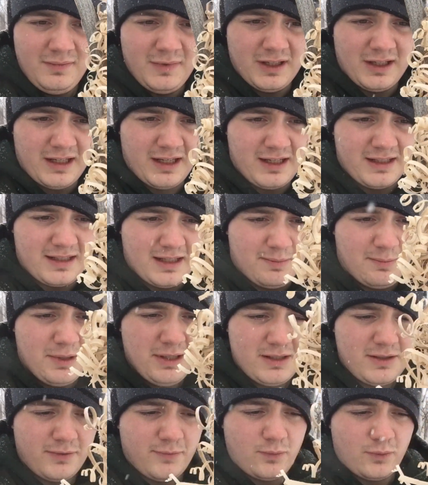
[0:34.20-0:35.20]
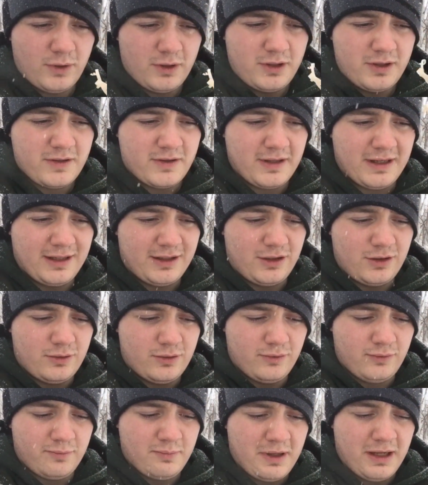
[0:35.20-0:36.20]
It is a piece of wood that
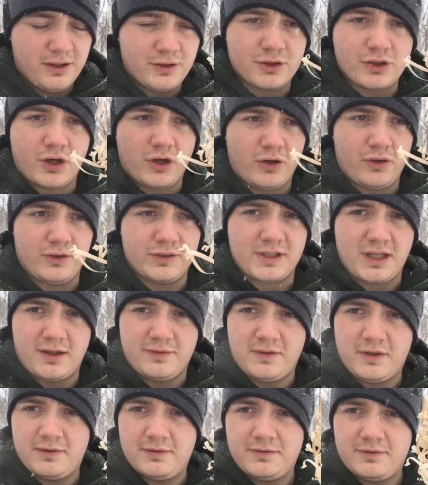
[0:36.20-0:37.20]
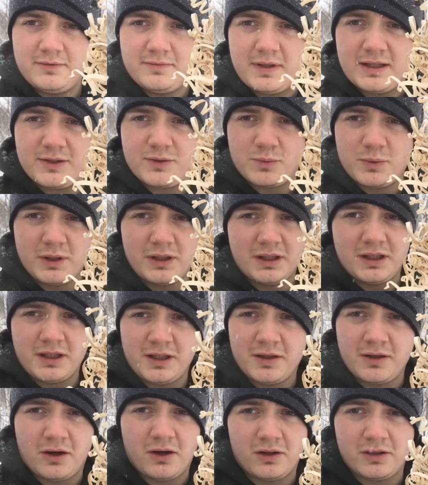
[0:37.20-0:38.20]
you've made curls off of. That's
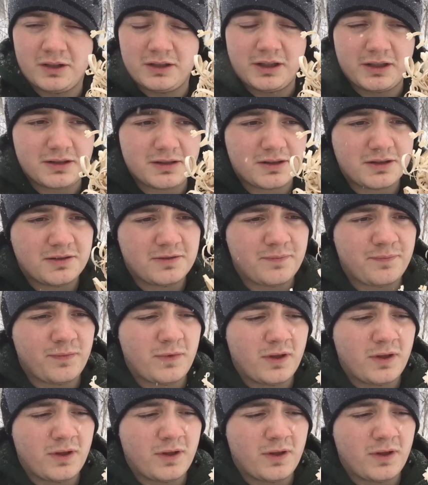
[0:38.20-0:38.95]
really all it is.